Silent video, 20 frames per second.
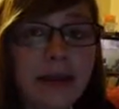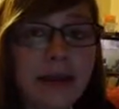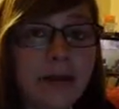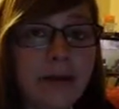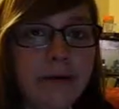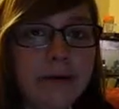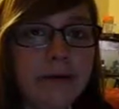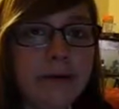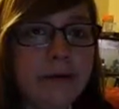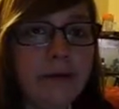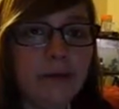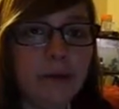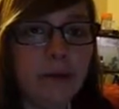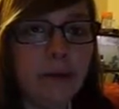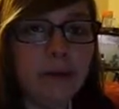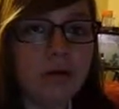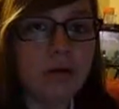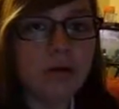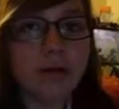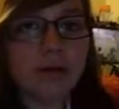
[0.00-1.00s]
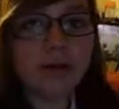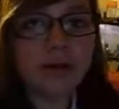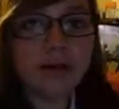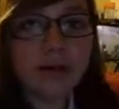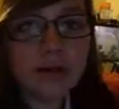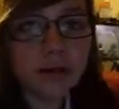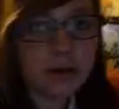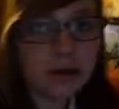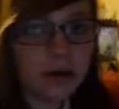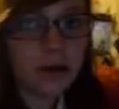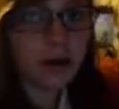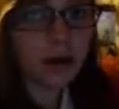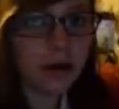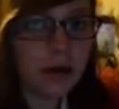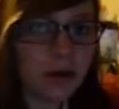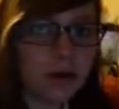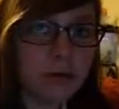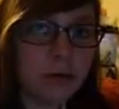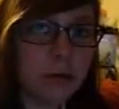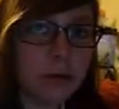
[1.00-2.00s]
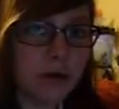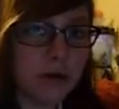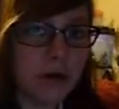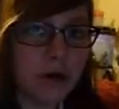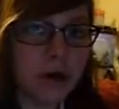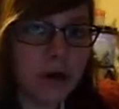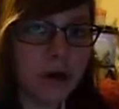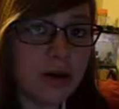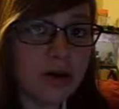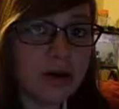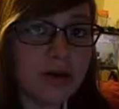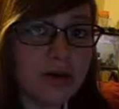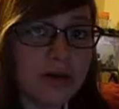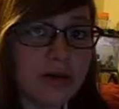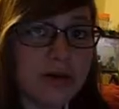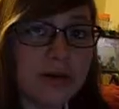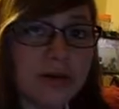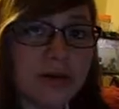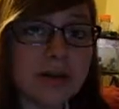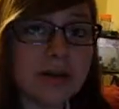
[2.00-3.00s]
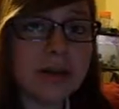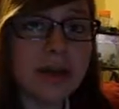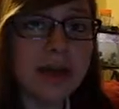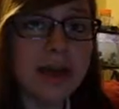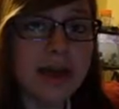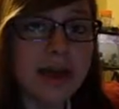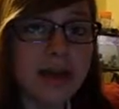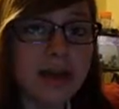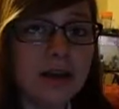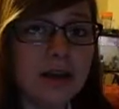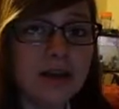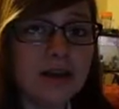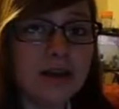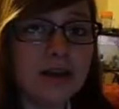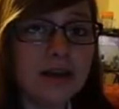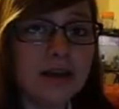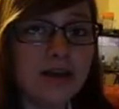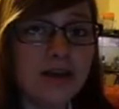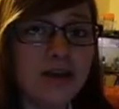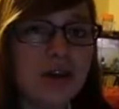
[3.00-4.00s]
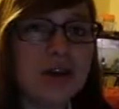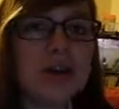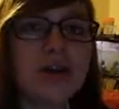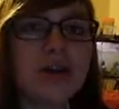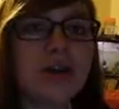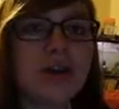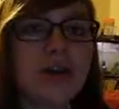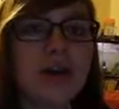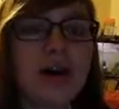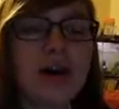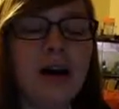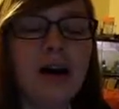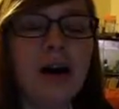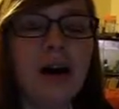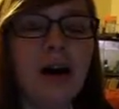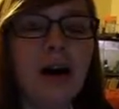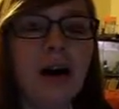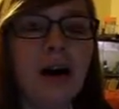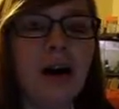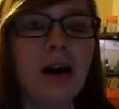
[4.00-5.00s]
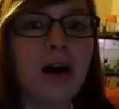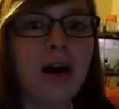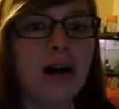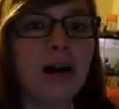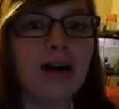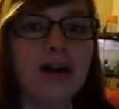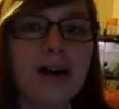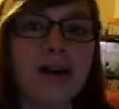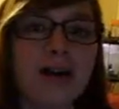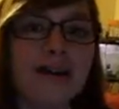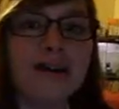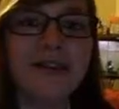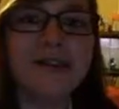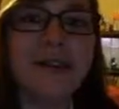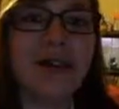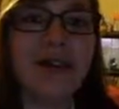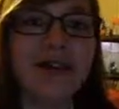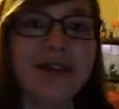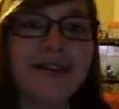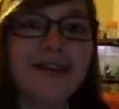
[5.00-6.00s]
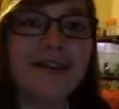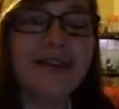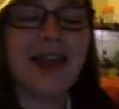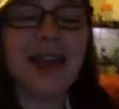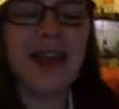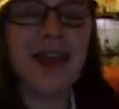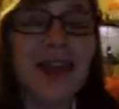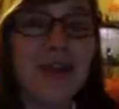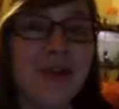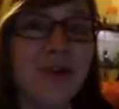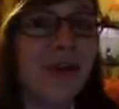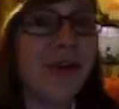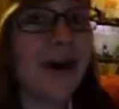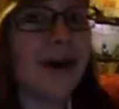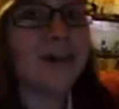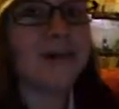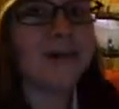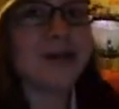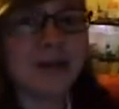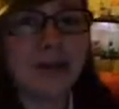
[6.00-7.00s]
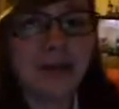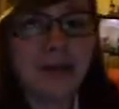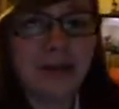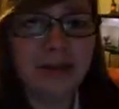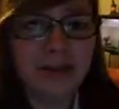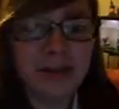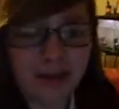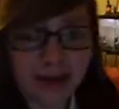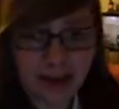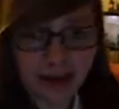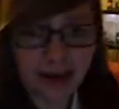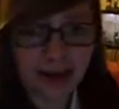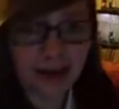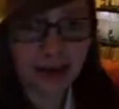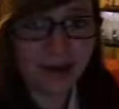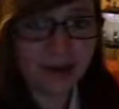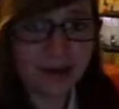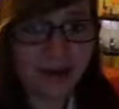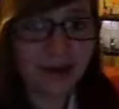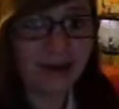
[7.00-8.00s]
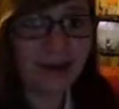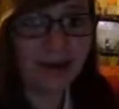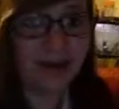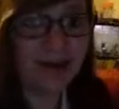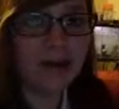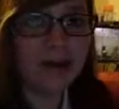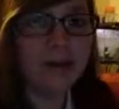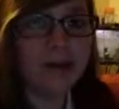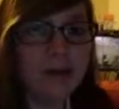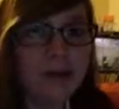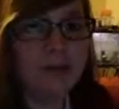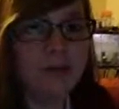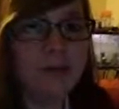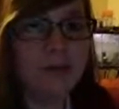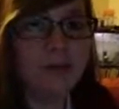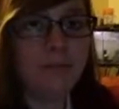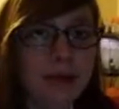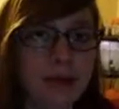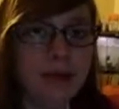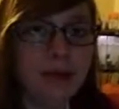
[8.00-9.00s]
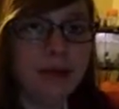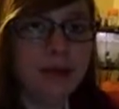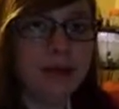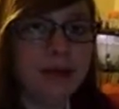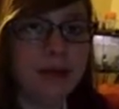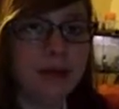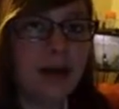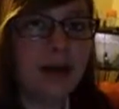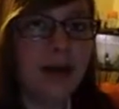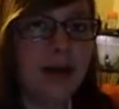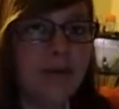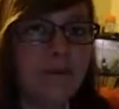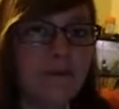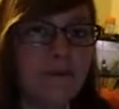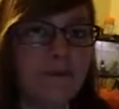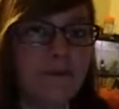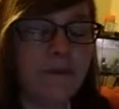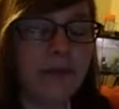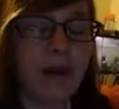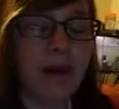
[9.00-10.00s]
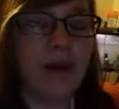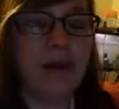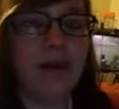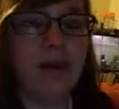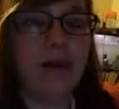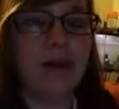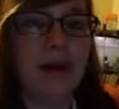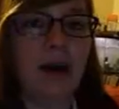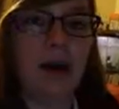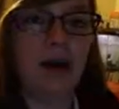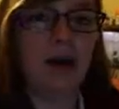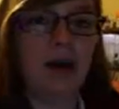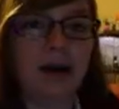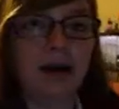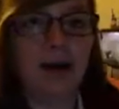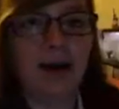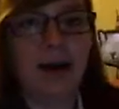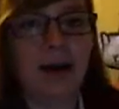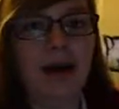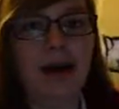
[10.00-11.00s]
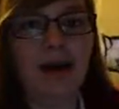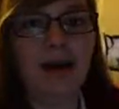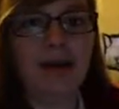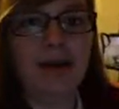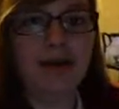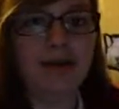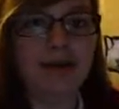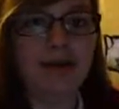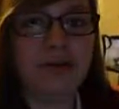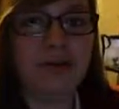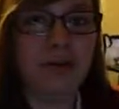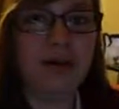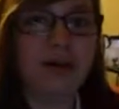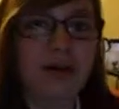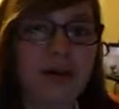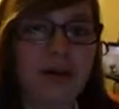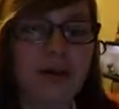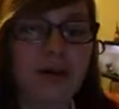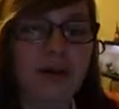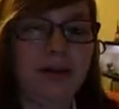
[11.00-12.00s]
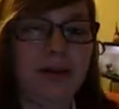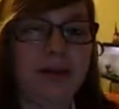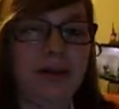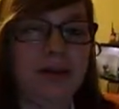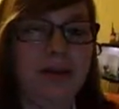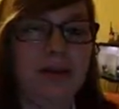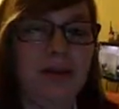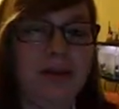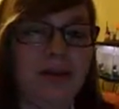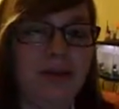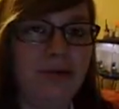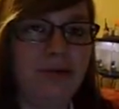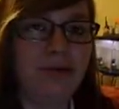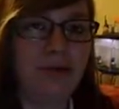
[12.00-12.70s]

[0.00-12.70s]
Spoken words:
eat bowls of cereal, watch cartoons, and just chill on the internet and do absolutely nothing. But I usually don't